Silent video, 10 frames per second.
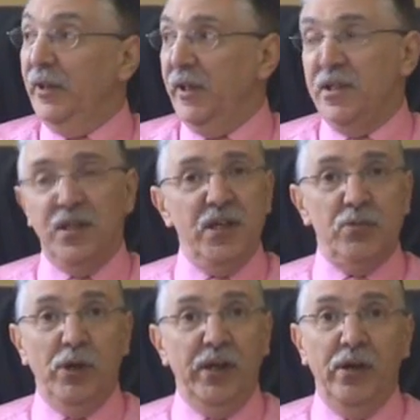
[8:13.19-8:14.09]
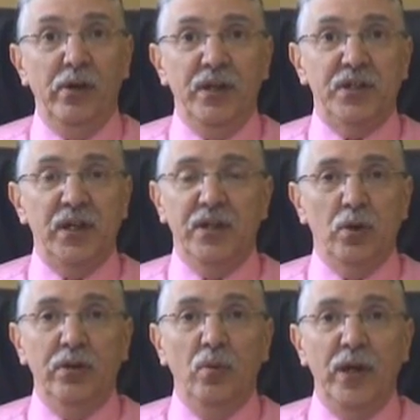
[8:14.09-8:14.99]
The easiest way now is
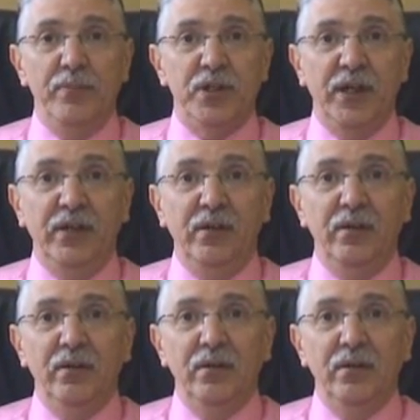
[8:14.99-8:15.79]
on the website,